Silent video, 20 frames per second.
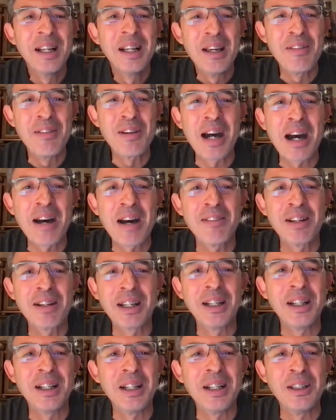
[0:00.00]
you're having
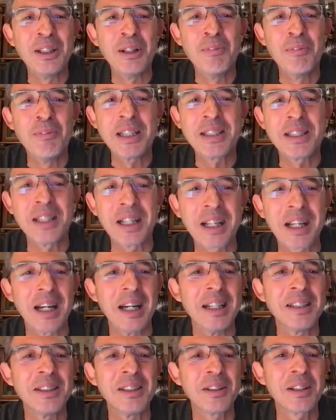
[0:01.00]
a domestic
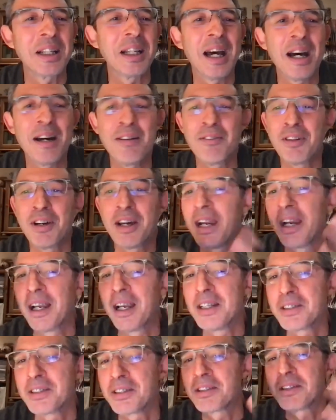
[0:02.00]
cat, you can have a
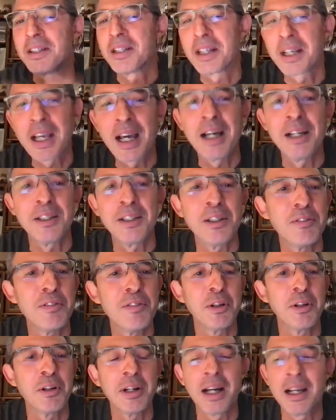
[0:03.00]
hairless cat if
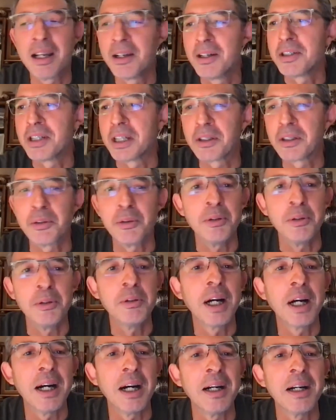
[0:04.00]
you're allergic
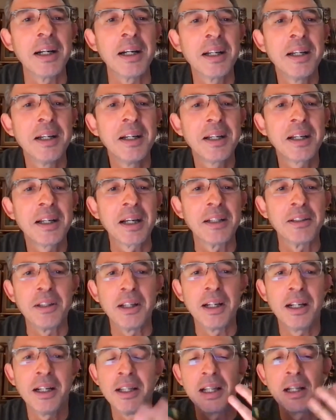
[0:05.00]
to cat
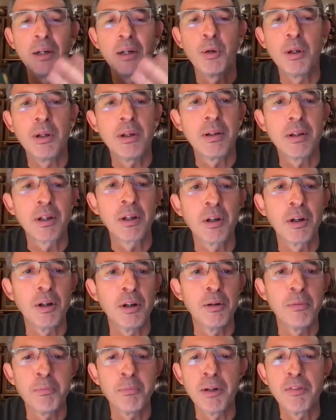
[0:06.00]
hair, and that will
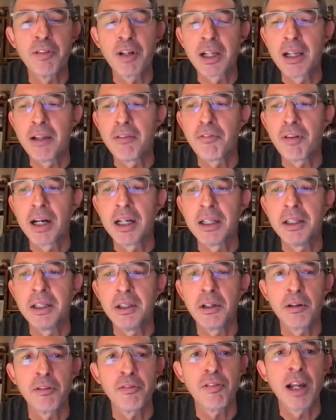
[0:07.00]
grow perfectly fine in
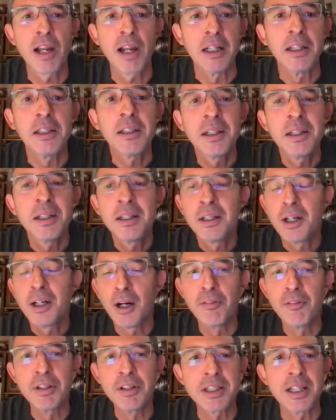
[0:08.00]
your flat.
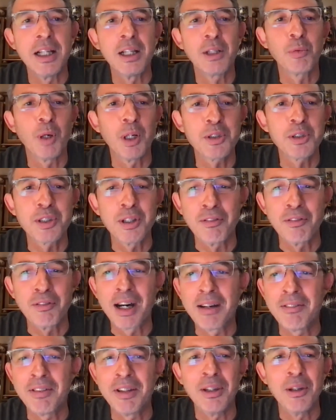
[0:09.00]
Obviously, it won't
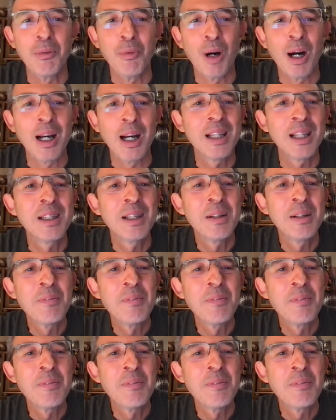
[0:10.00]
survive in the wild,